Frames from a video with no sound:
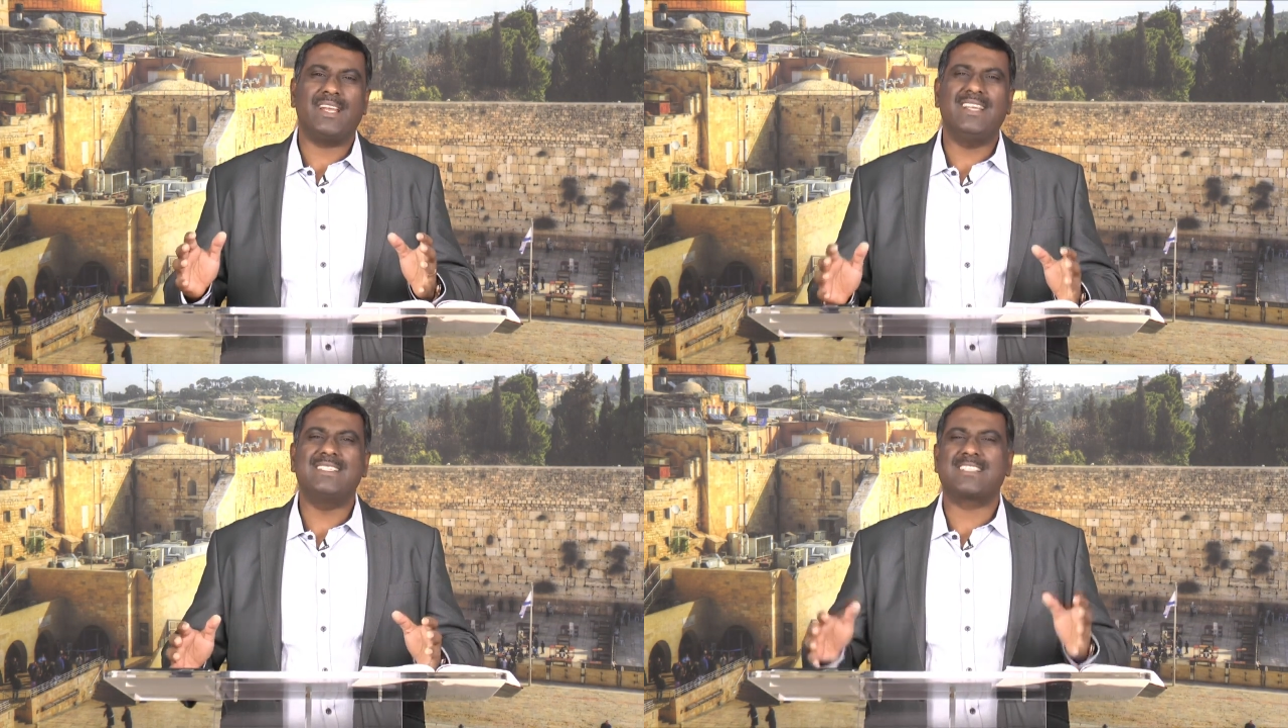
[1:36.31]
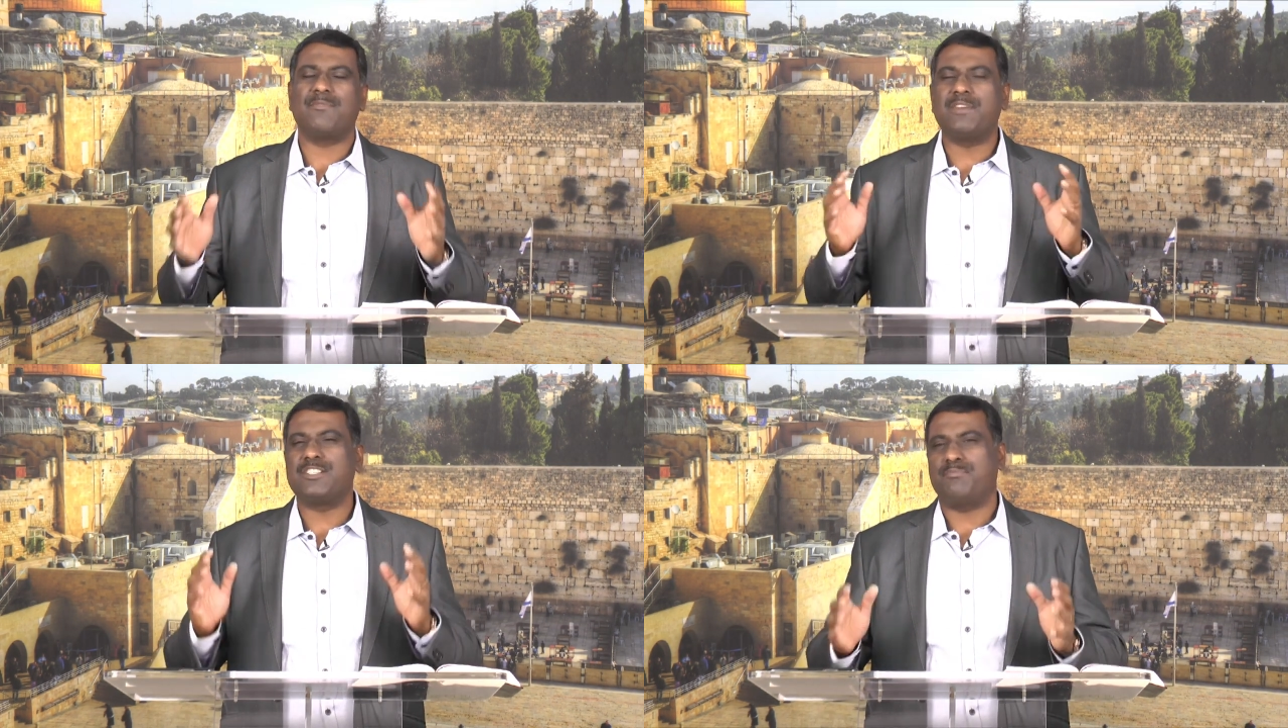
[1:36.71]
is
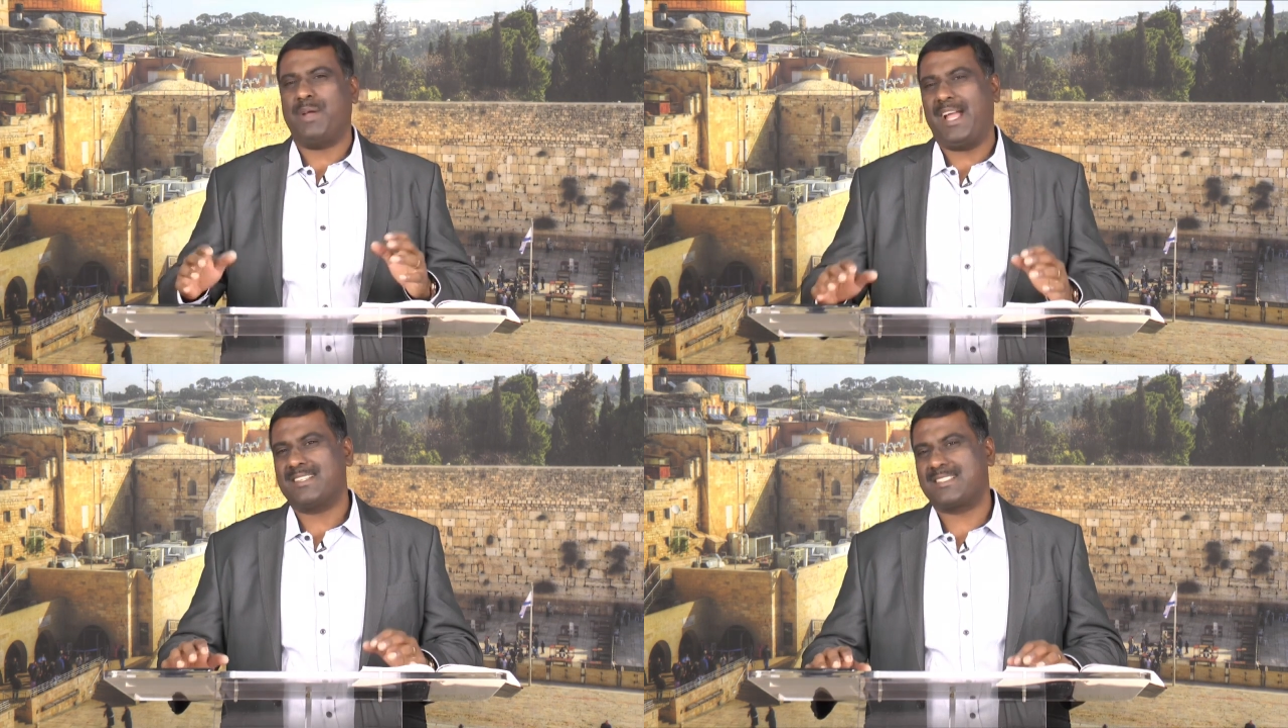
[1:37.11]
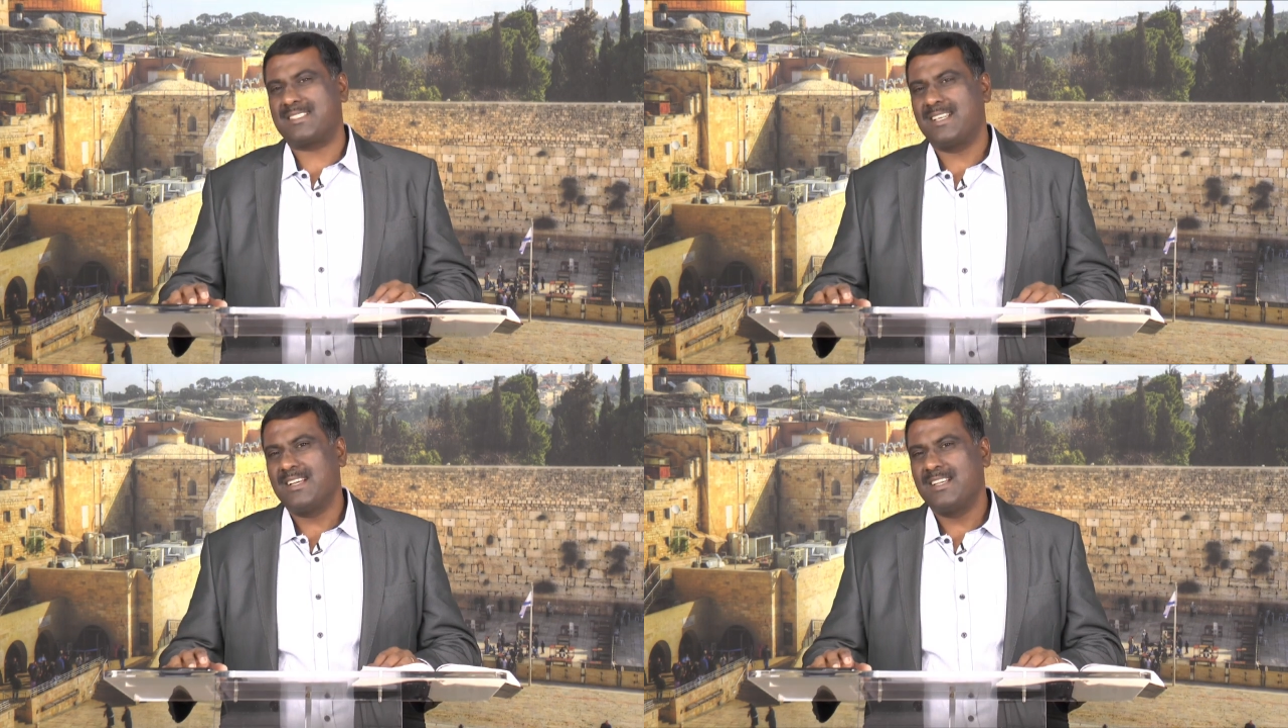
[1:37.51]
coming to
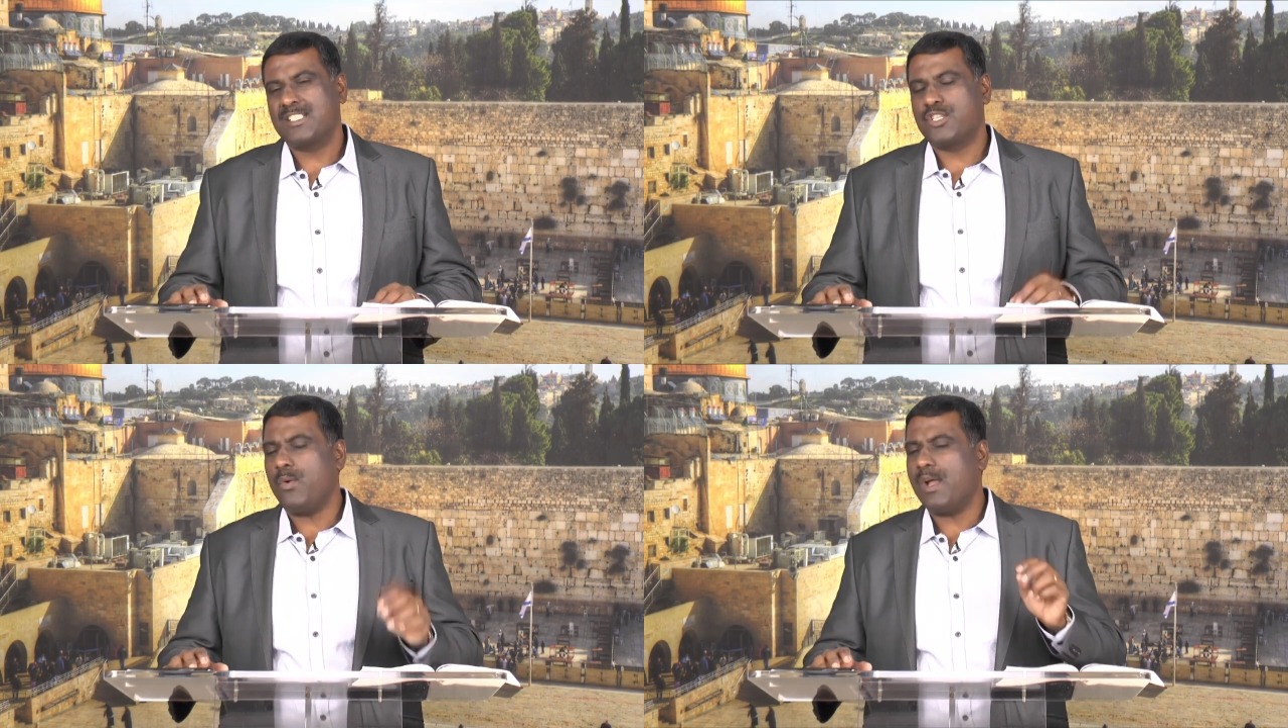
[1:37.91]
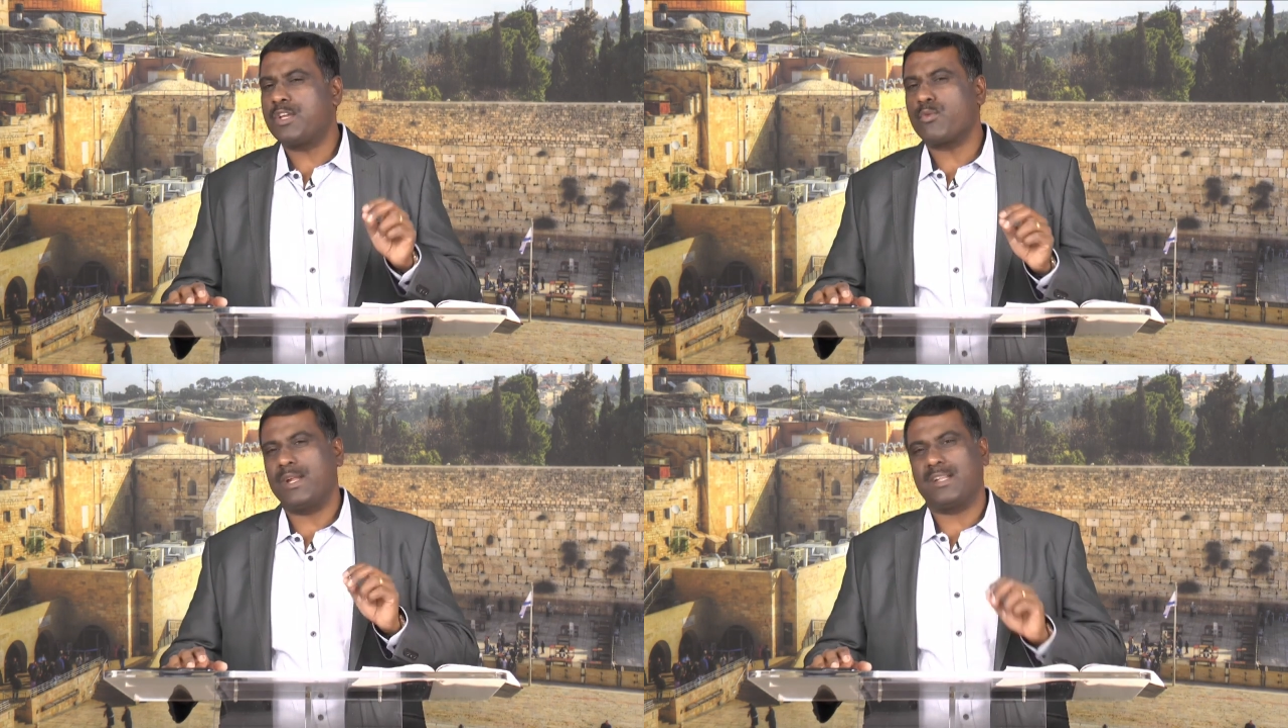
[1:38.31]
pass so
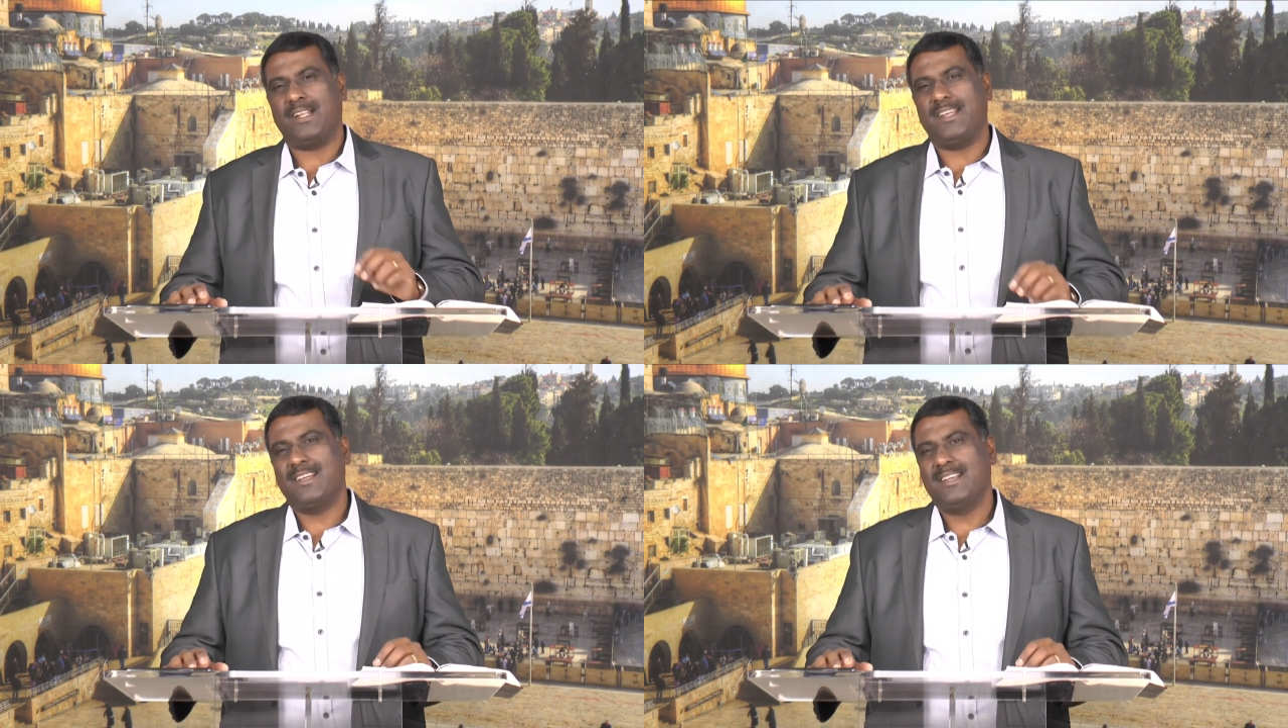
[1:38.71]
accurately.